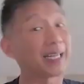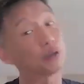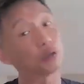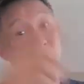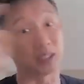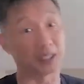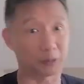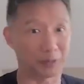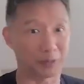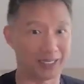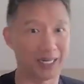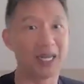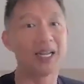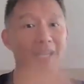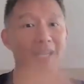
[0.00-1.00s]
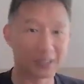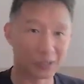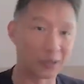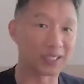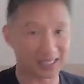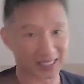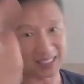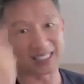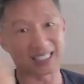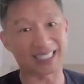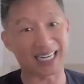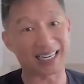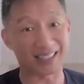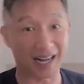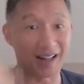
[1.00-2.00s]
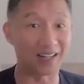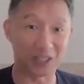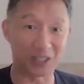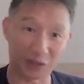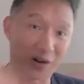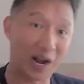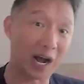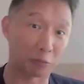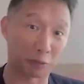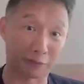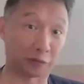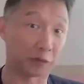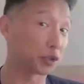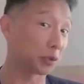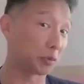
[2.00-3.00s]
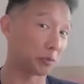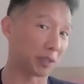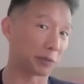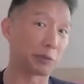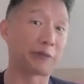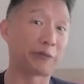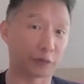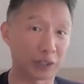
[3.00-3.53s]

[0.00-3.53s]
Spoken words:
back into the liquid. So this is the technology of how refrigerant works.